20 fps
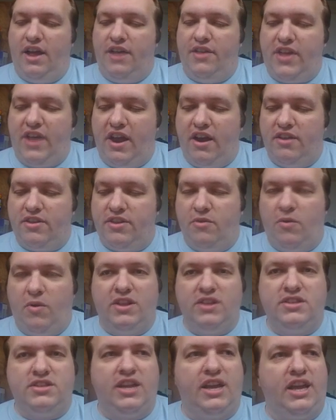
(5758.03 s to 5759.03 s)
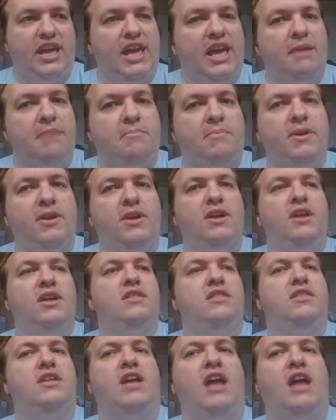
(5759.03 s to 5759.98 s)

they're the ones that keep the